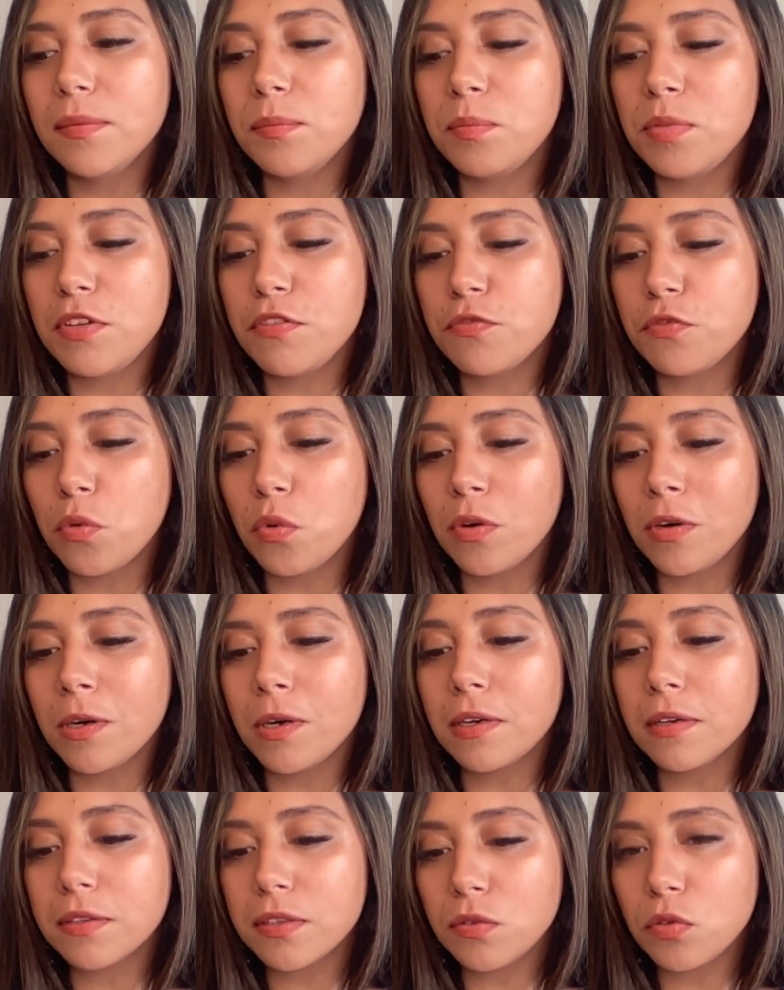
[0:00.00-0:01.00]

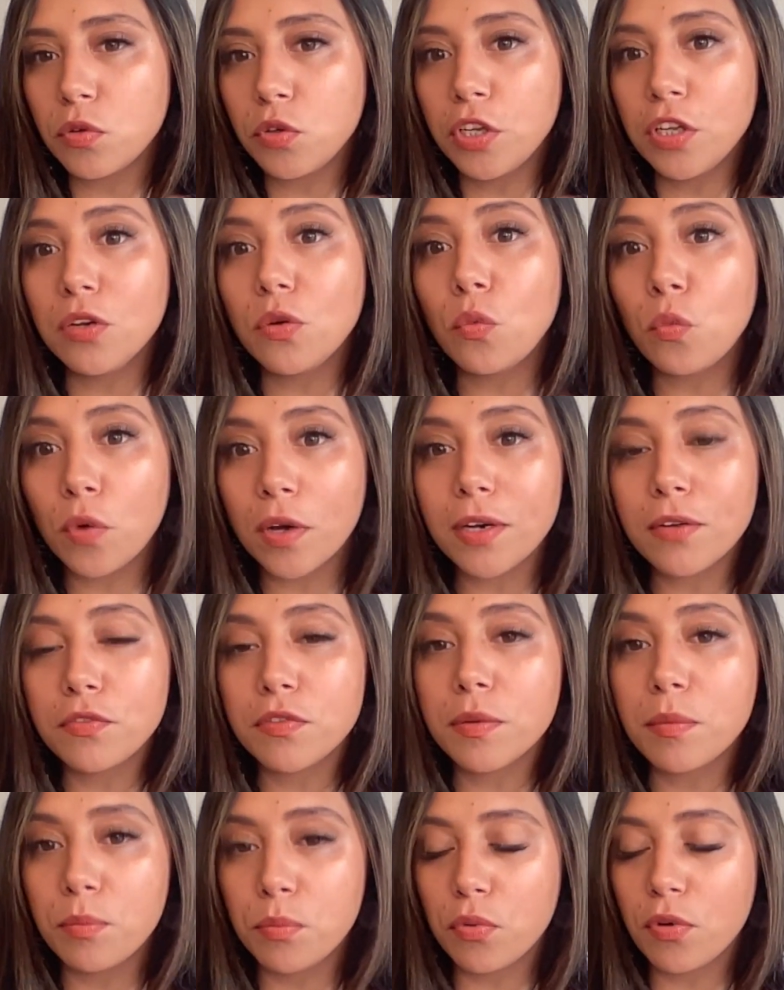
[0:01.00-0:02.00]
before, you know, one of
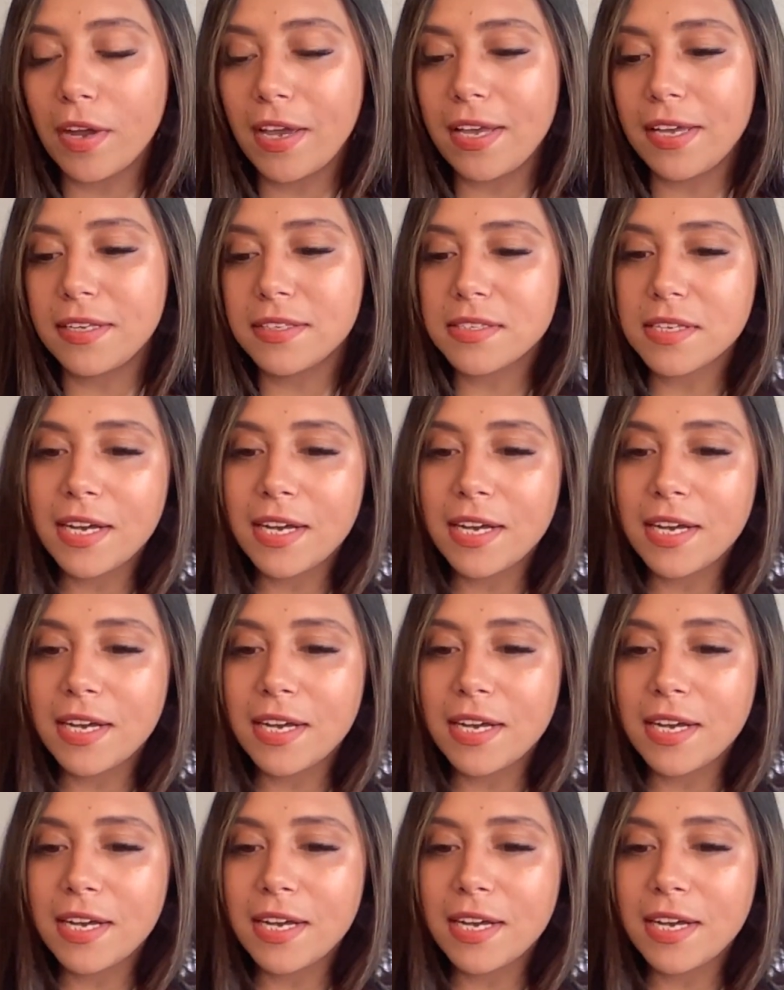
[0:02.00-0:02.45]
them breaks.